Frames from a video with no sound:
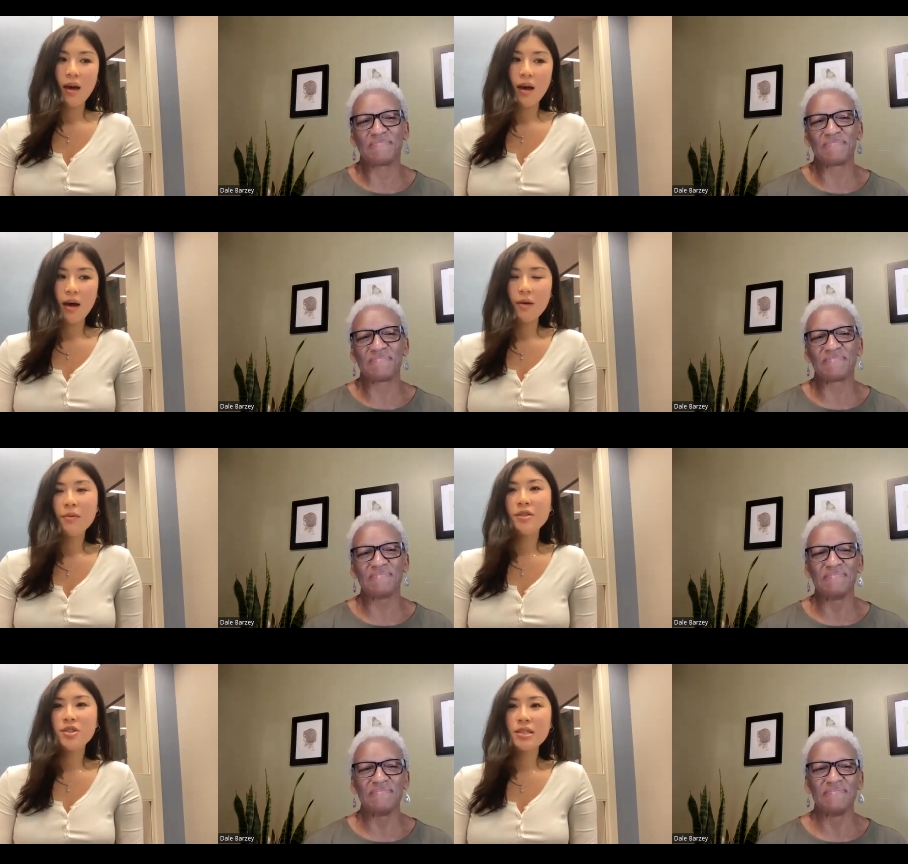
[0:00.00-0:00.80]
Speaker 1: I
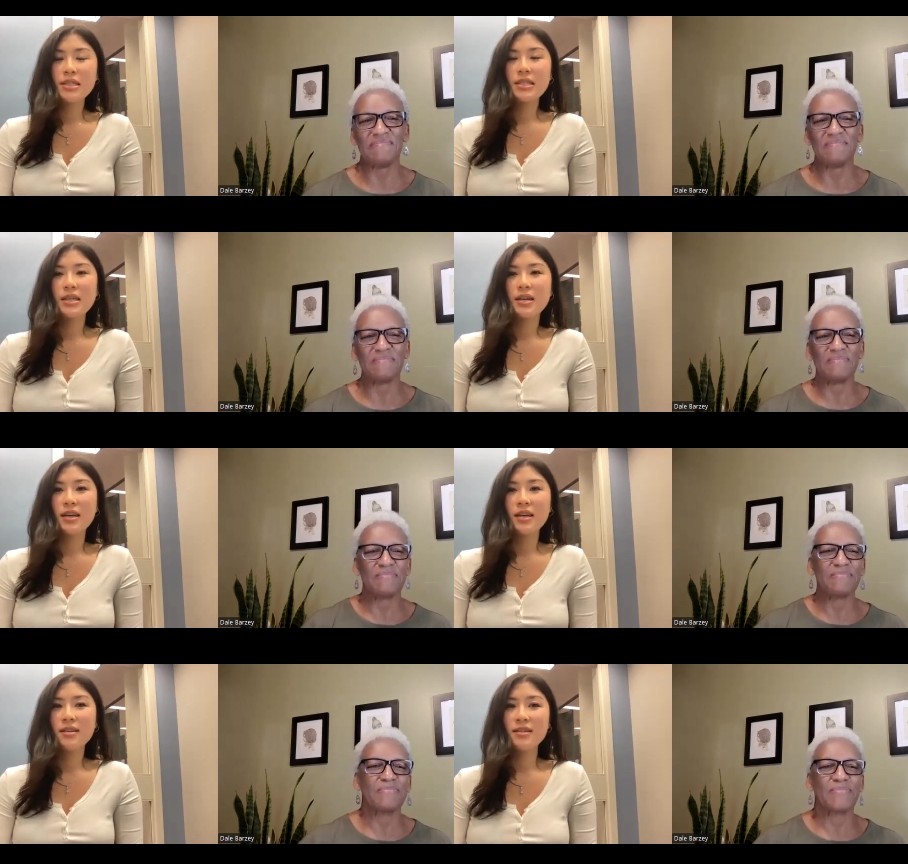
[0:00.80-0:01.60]
would just
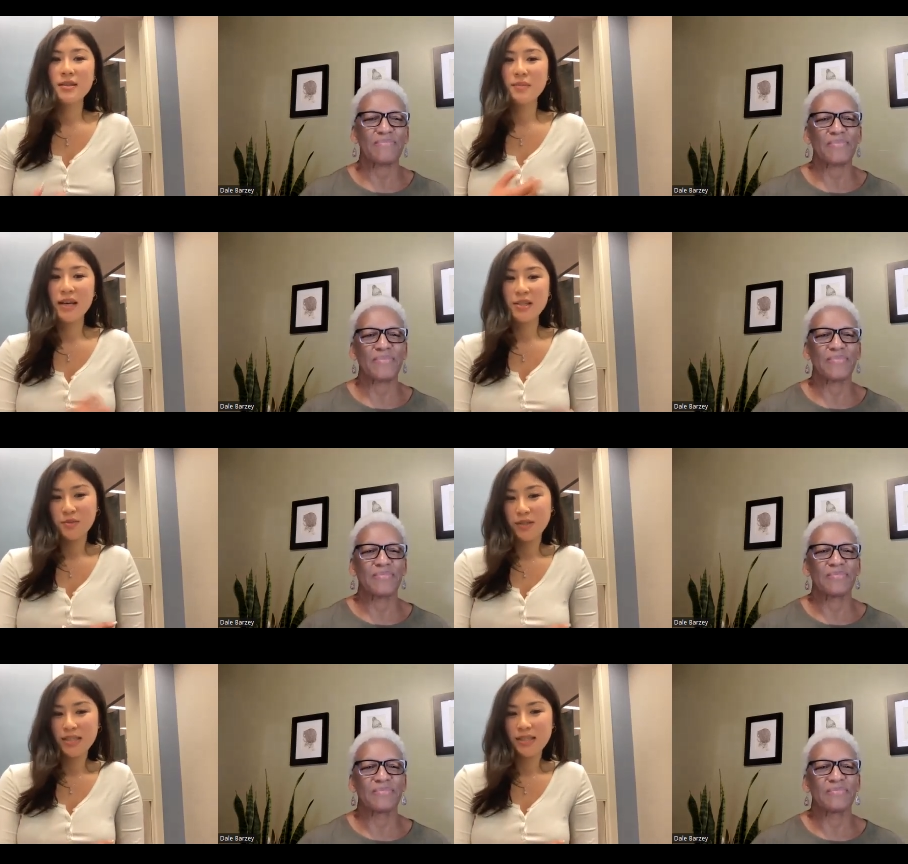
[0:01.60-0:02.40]
say some
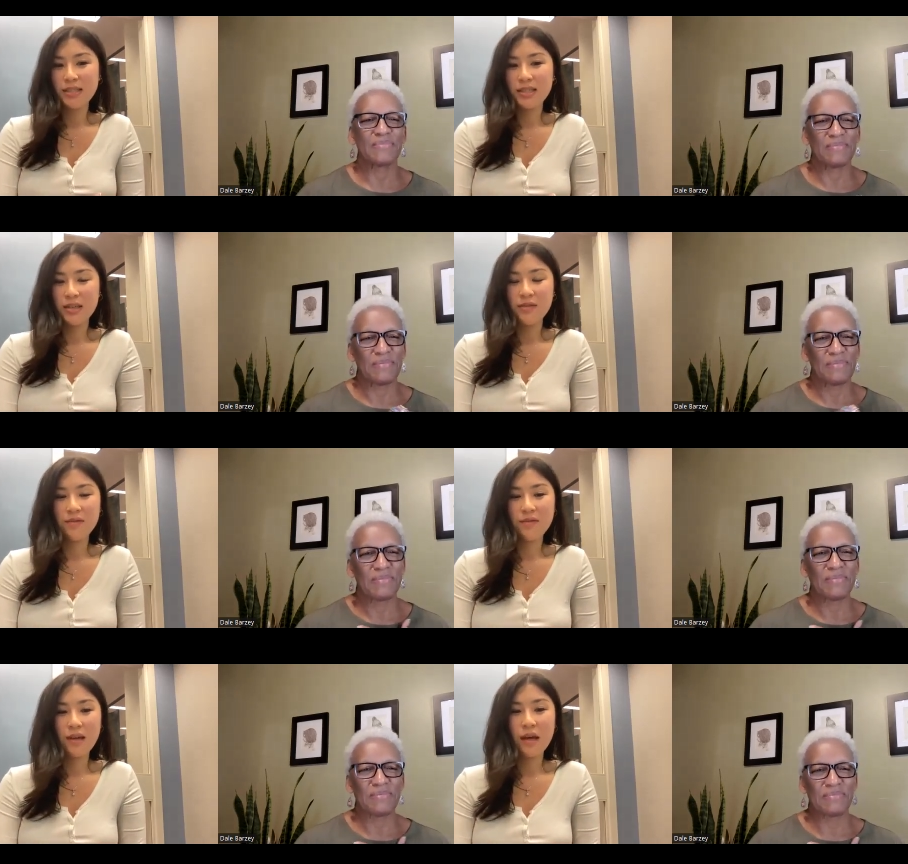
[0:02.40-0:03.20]
last words to
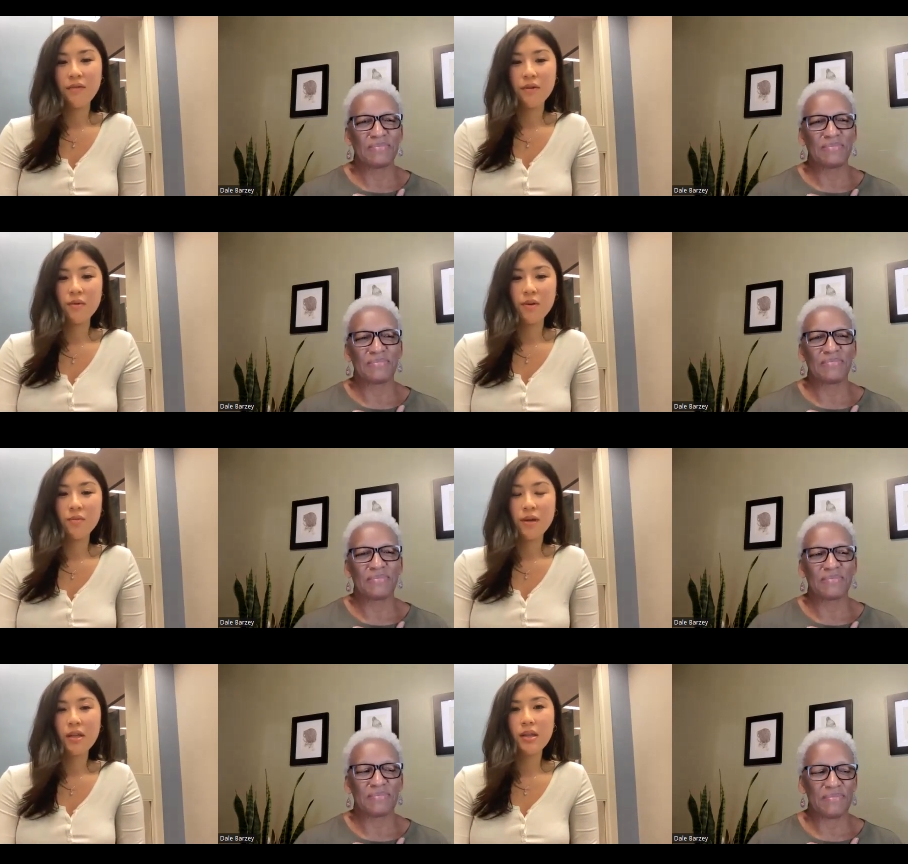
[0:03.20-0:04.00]
leave
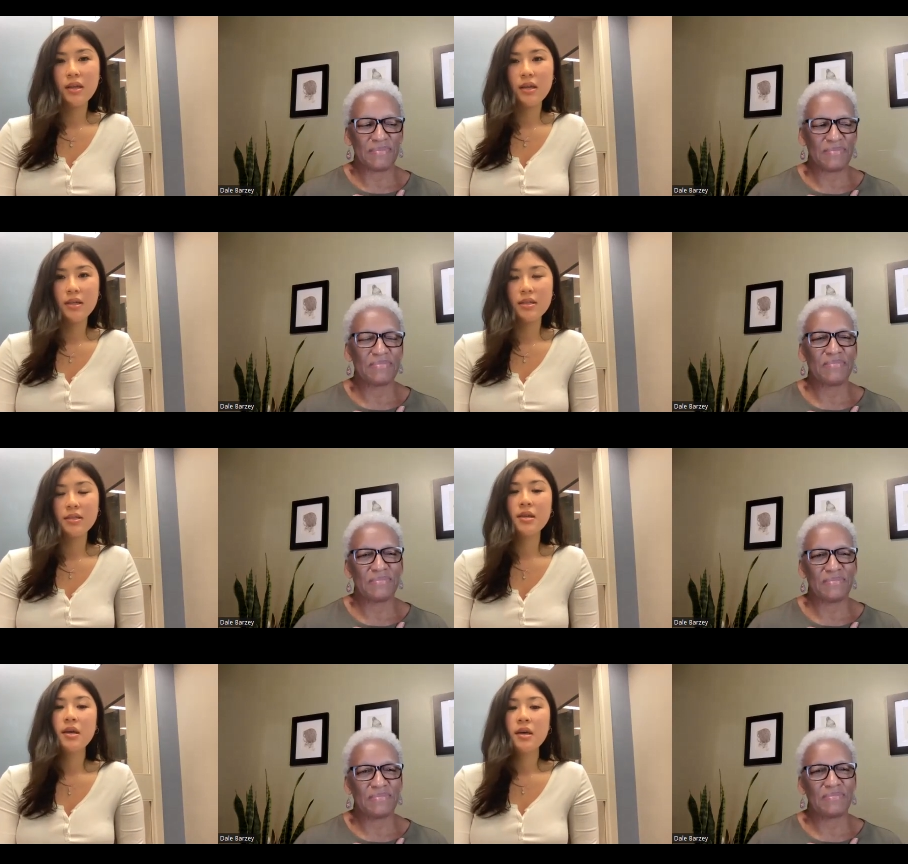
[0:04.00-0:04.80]
everyone with
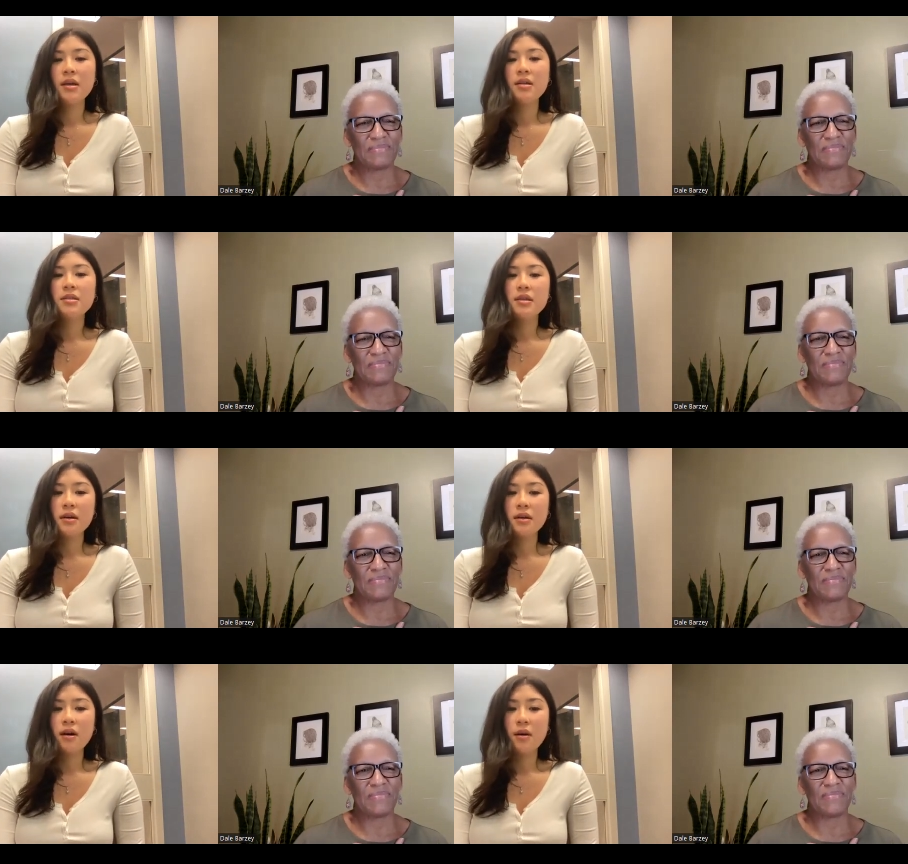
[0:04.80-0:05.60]
is
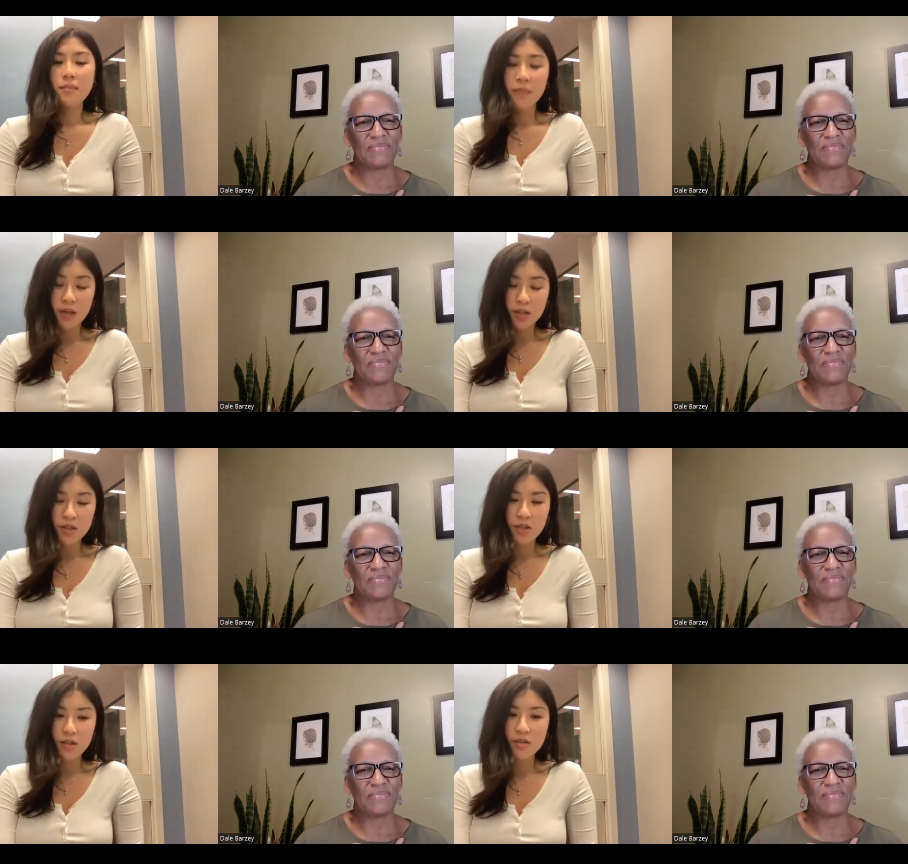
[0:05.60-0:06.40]
to make
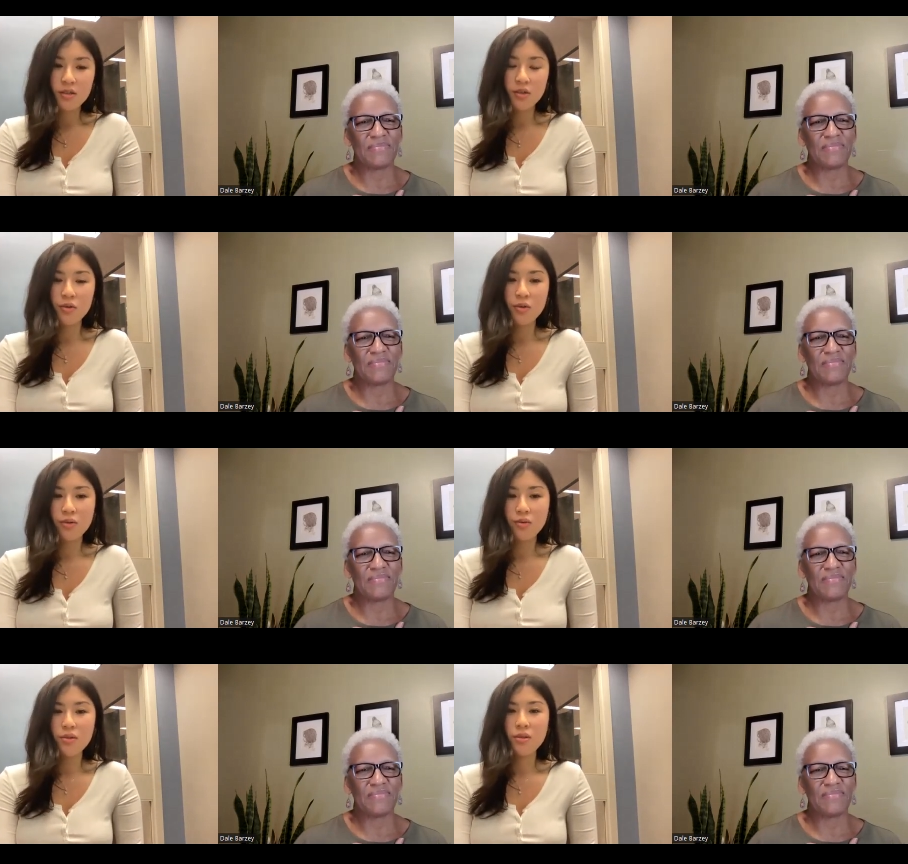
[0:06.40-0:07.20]
sure to
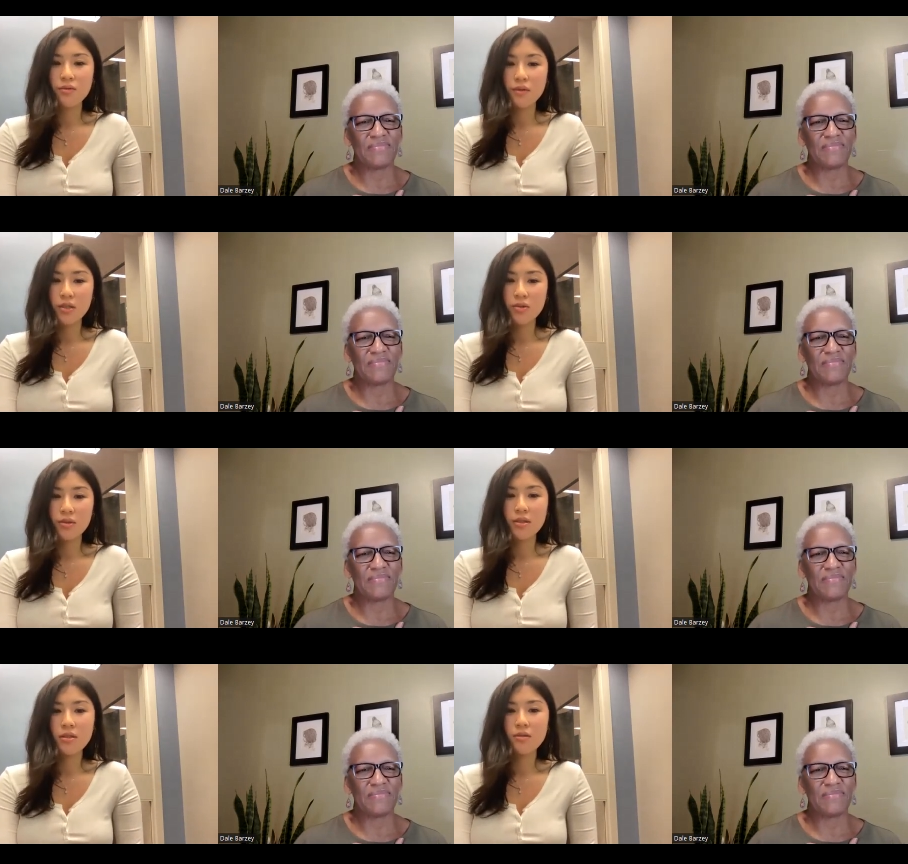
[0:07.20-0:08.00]
use your
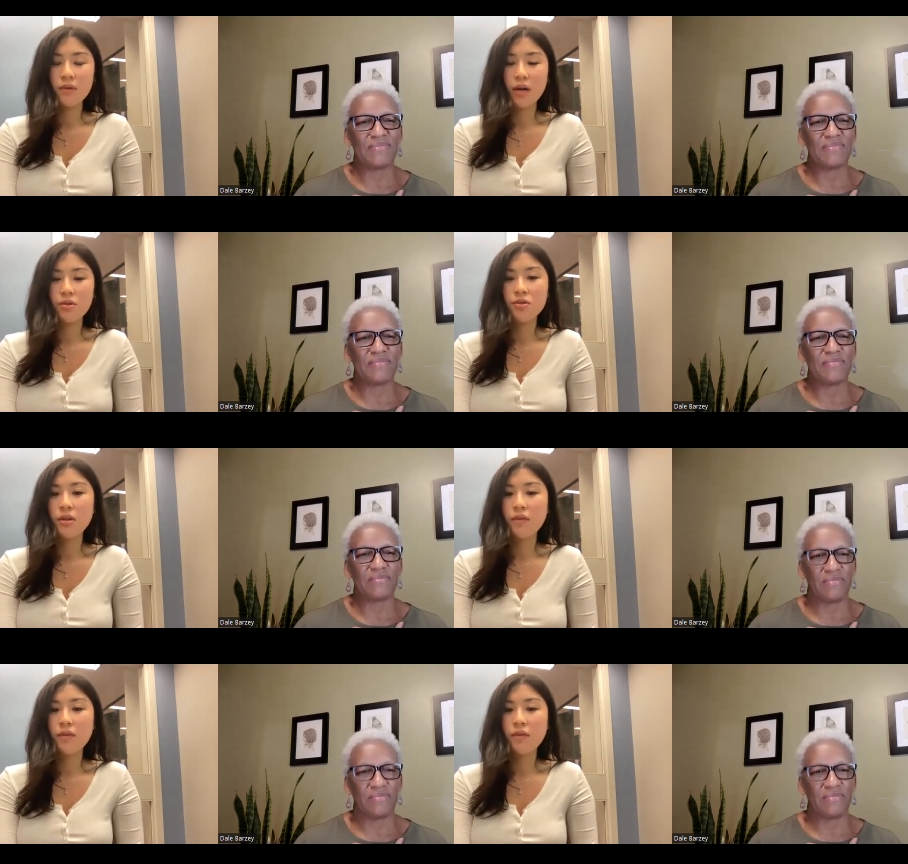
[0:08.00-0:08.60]
resources around you.